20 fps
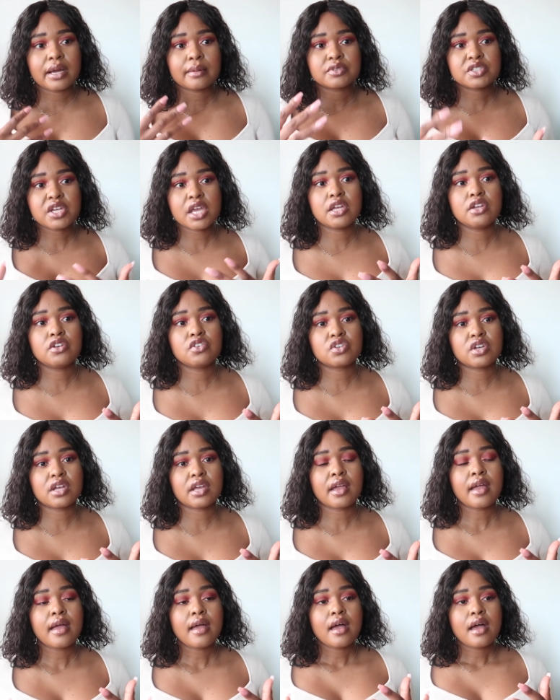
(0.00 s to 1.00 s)
I'm
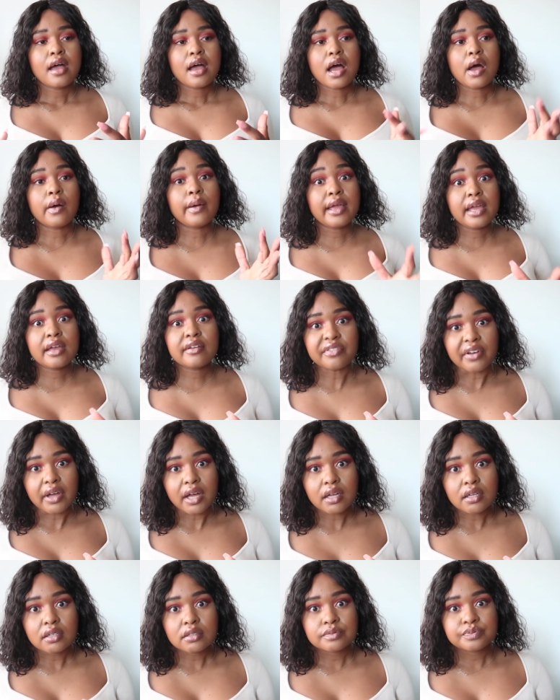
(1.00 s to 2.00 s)
changing.
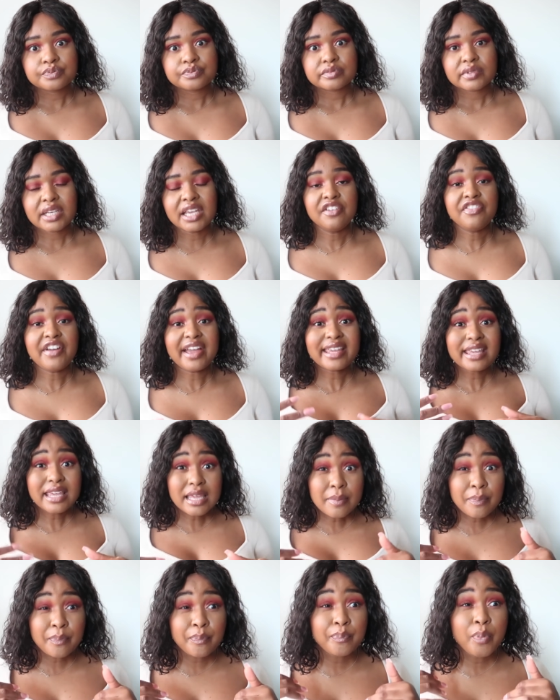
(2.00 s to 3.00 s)
However, if I
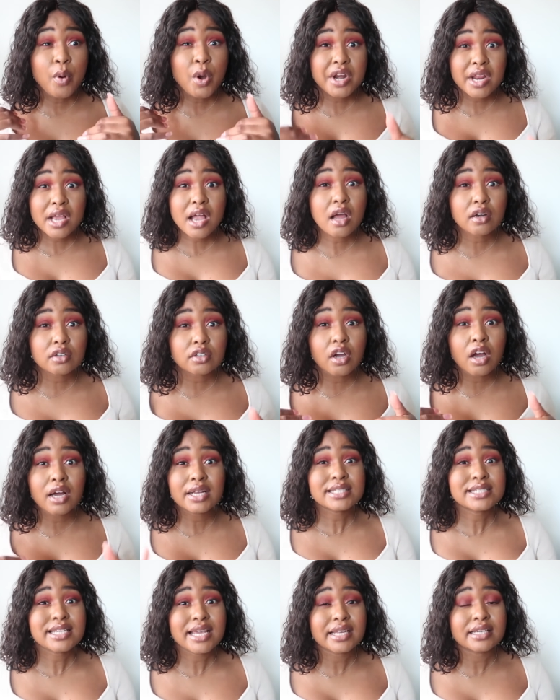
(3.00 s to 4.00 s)
keep putting out
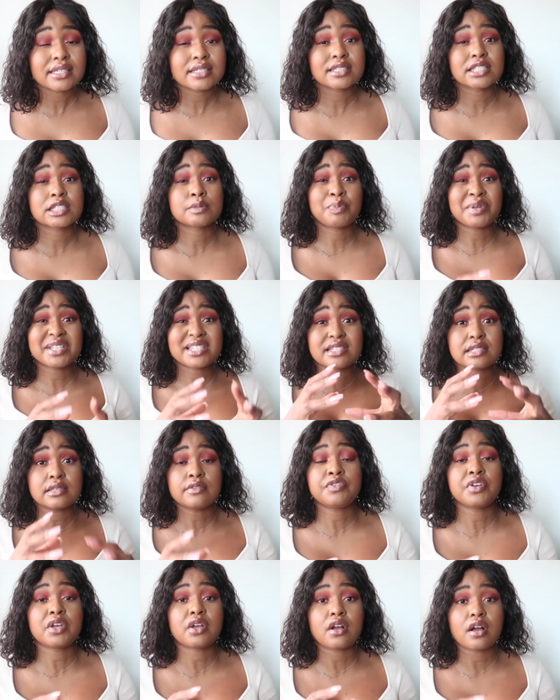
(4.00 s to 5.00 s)
content,
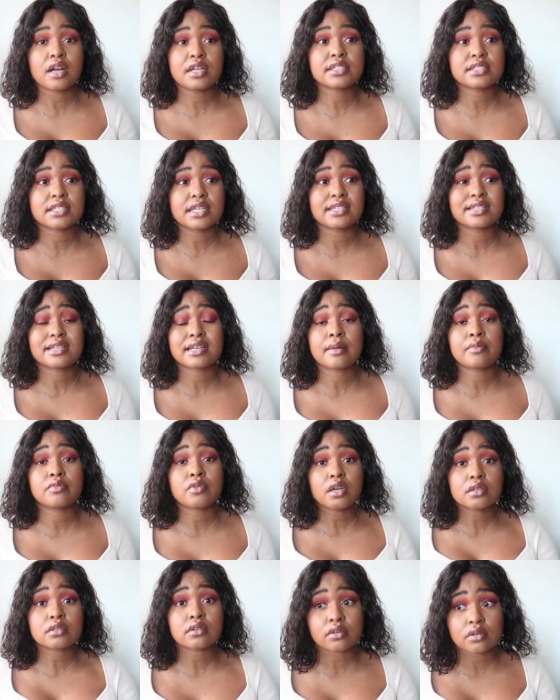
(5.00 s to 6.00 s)
specific content, and I'm
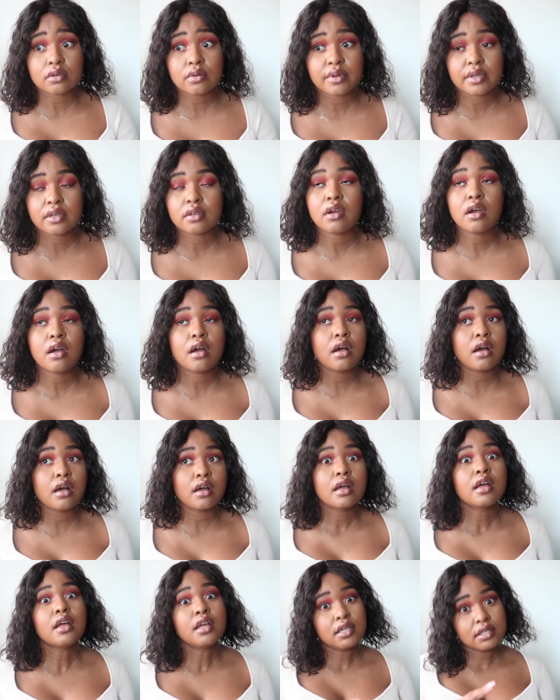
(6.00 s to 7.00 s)
not growing,
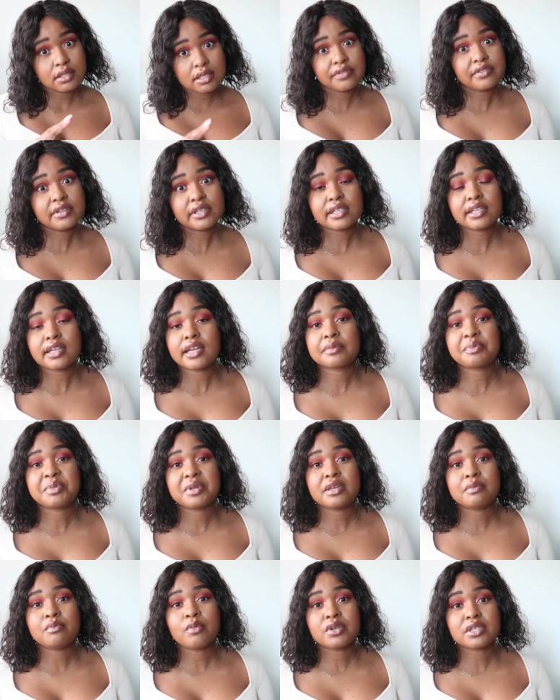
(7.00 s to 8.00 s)
yeah, definitely I'd be
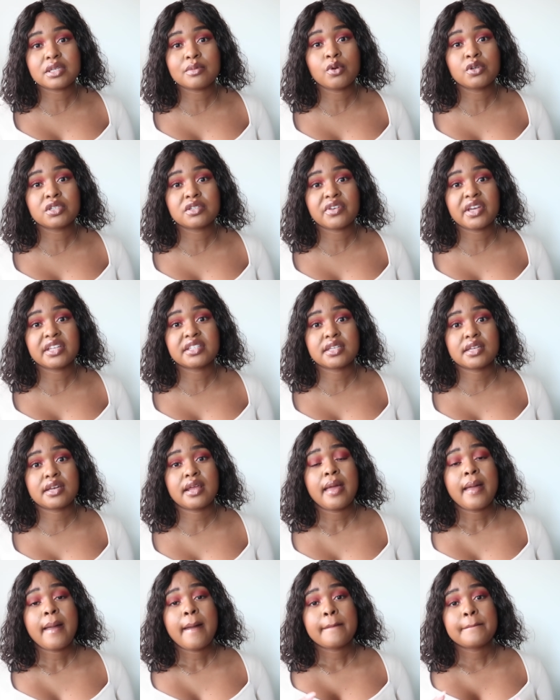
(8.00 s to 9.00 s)
demotivated.
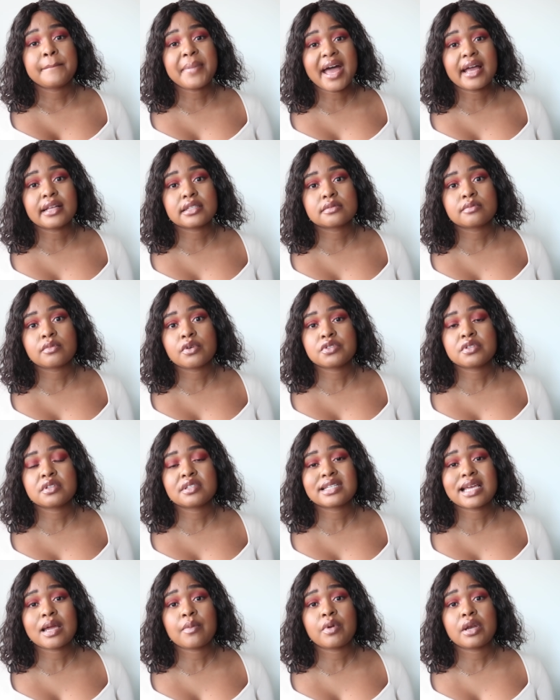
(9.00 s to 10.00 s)
But most of the
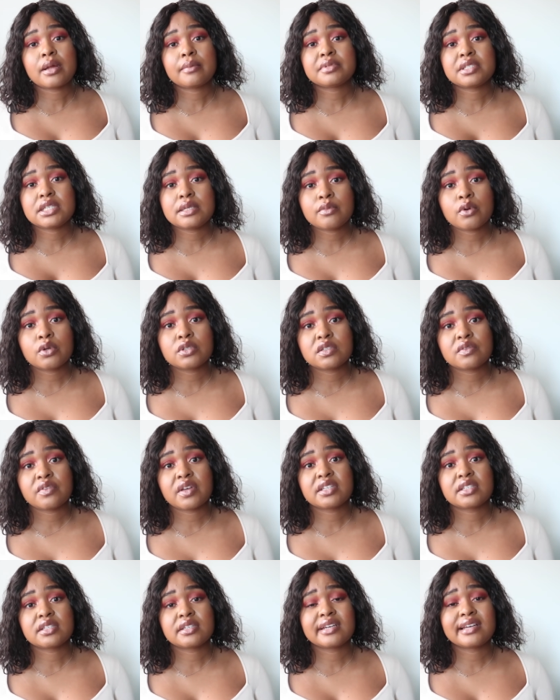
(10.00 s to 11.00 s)
time when I'm
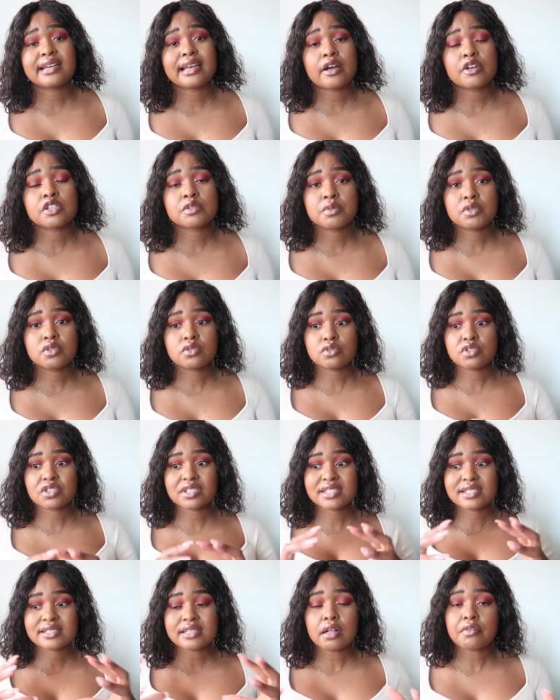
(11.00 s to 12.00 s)
demotivated, it allows me to
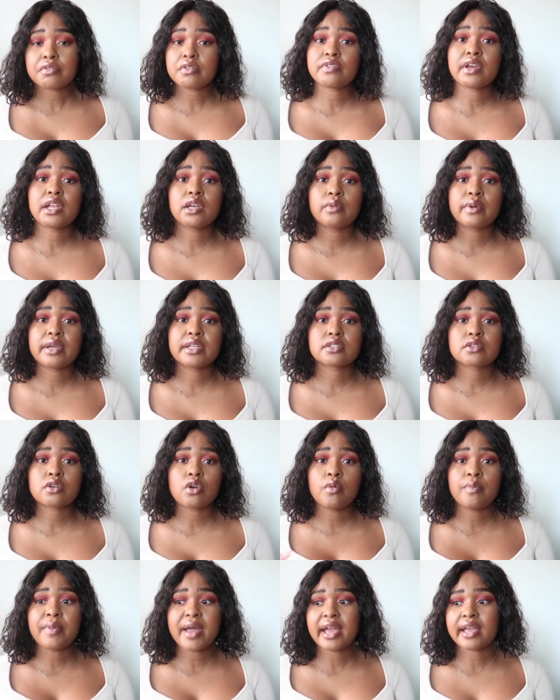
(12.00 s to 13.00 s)
just self-evaluate,
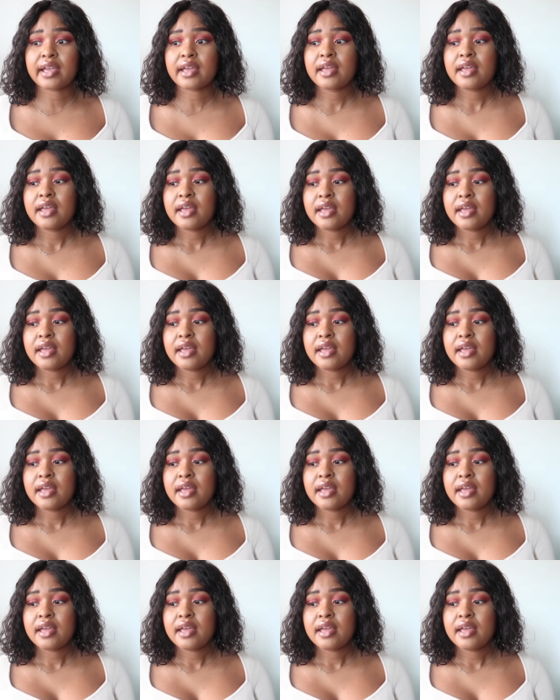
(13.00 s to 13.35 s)
go back